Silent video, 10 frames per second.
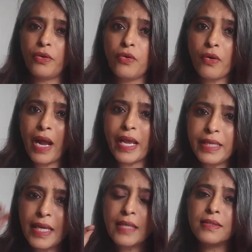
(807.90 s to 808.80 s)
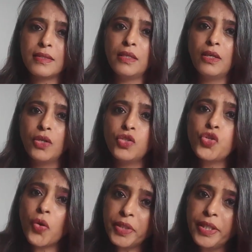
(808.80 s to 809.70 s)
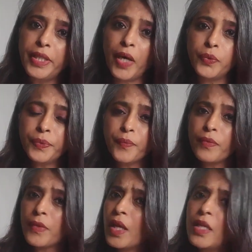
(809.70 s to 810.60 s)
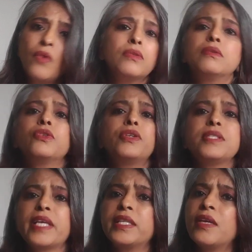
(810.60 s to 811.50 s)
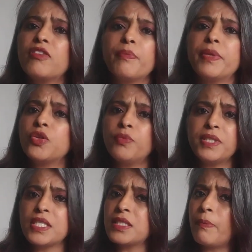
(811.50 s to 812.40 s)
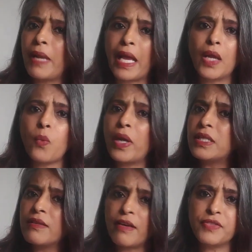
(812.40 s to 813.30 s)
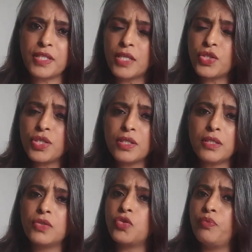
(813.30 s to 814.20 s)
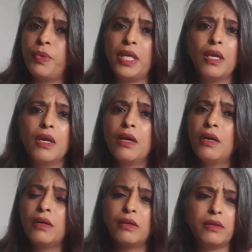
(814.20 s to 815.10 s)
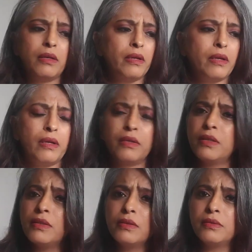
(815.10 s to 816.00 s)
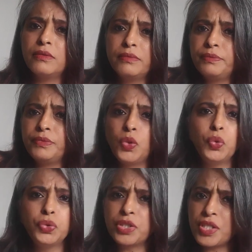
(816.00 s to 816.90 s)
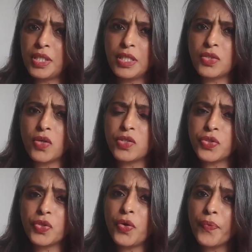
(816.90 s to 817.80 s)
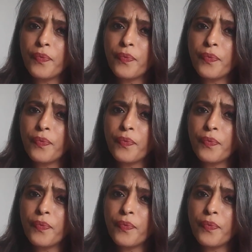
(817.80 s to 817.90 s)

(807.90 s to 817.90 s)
your ideas jotted down, now your design development could be just a black and white rough sketches. It could be on loose sheets also,